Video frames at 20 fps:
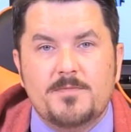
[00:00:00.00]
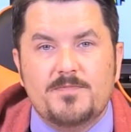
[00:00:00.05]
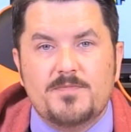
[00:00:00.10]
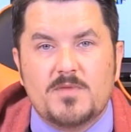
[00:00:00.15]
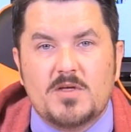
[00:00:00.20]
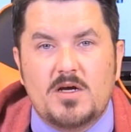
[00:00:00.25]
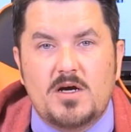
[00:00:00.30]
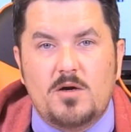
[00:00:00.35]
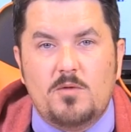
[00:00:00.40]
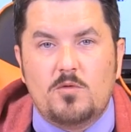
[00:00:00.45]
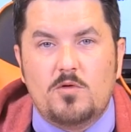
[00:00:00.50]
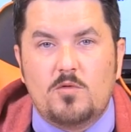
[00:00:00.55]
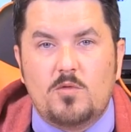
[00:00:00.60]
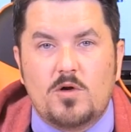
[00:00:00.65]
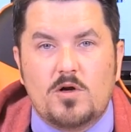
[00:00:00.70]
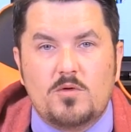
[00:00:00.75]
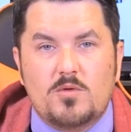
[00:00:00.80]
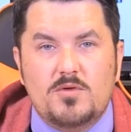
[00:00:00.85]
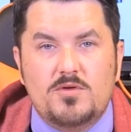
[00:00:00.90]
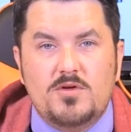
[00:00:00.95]
Uh, we'll
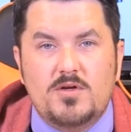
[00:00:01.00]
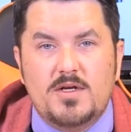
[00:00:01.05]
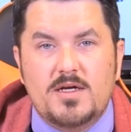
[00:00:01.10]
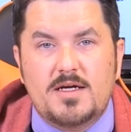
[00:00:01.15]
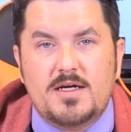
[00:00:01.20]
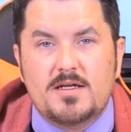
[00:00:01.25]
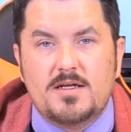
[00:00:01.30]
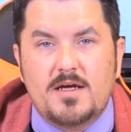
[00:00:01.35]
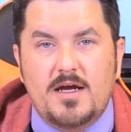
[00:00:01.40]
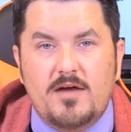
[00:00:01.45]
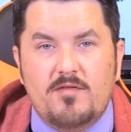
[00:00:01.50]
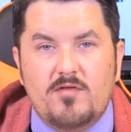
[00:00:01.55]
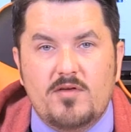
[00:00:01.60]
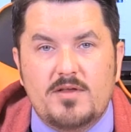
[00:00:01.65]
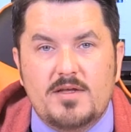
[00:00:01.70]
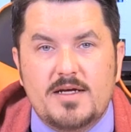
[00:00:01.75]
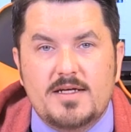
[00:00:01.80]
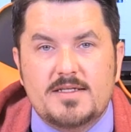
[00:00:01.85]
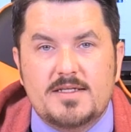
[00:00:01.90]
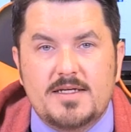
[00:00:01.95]
work with you to get
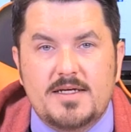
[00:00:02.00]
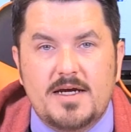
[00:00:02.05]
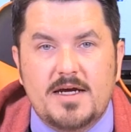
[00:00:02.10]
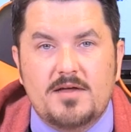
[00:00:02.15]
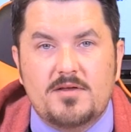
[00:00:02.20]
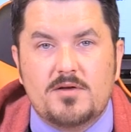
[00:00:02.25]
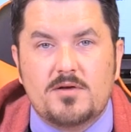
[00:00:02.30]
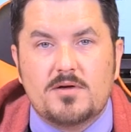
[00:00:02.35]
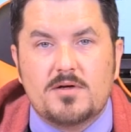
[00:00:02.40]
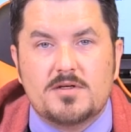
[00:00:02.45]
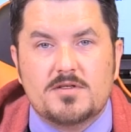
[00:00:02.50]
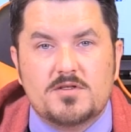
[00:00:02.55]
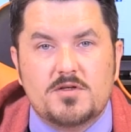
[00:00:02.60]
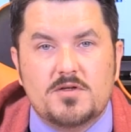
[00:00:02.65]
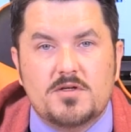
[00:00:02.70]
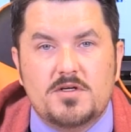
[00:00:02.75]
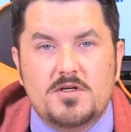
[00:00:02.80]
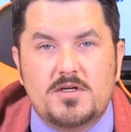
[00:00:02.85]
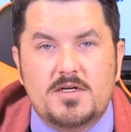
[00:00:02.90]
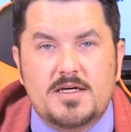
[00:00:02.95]
everything together so
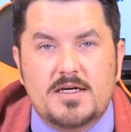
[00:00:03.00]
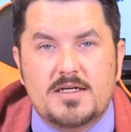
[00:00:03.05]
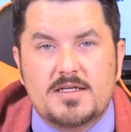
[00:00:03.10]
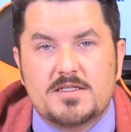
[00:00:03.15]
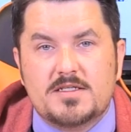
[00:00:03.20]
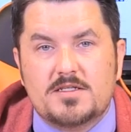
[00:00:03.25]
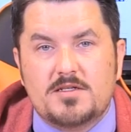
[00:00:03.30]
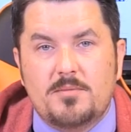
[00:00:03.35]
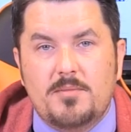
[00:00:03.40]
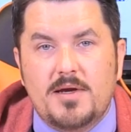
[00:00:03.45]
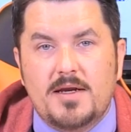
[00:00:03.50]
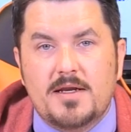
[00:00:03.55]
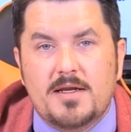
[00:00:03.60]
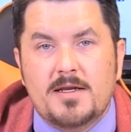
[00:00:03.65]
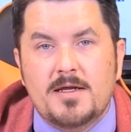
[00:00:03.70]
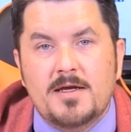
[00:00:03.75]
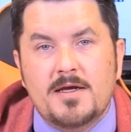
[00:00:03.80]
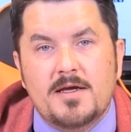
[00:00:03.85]
that you get it submitted.